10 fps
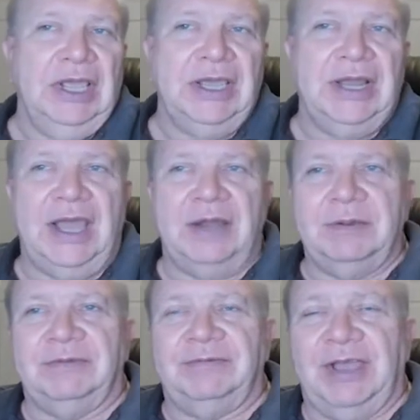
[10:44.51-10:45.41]
it had to
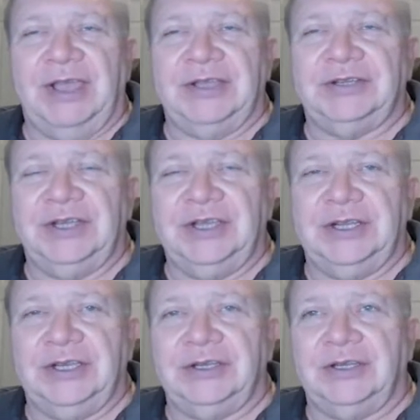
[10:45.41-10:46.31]
be a
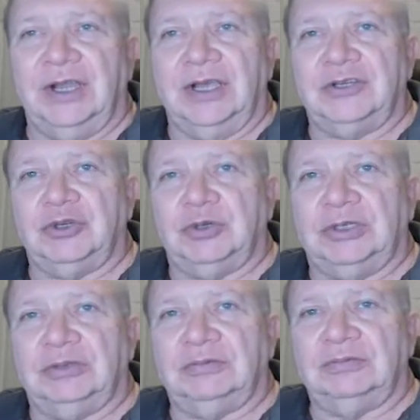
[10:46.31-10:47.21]
fascinating
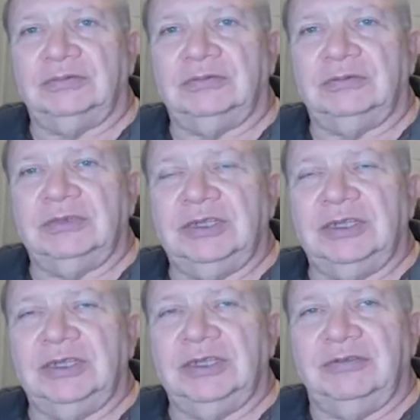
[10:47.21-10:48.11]
intellectual
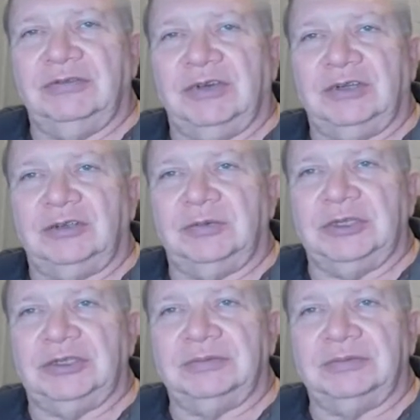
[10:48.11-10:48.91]
environment.